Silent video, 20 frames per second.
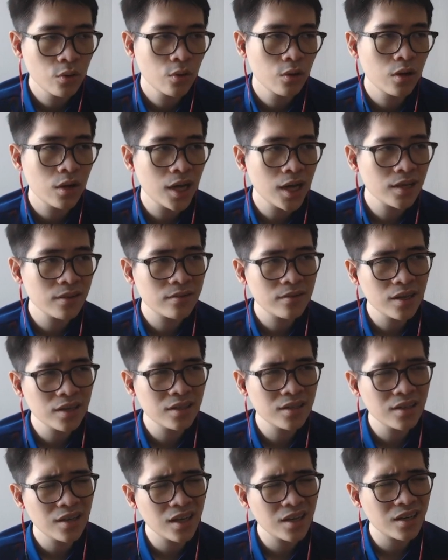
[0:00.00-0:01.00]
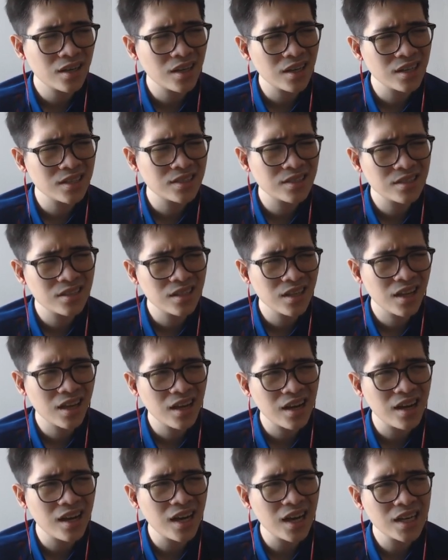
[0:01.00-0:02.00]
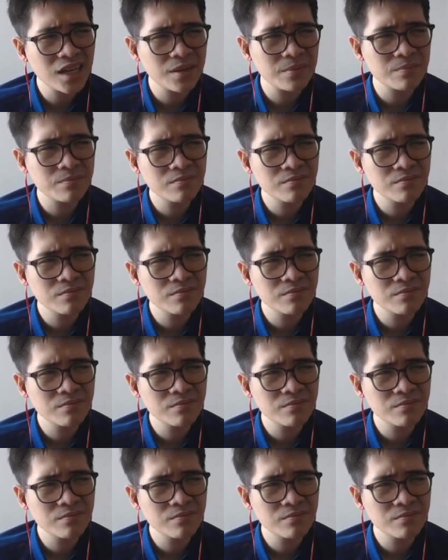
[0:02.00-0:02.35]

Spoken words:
I think it is the kind of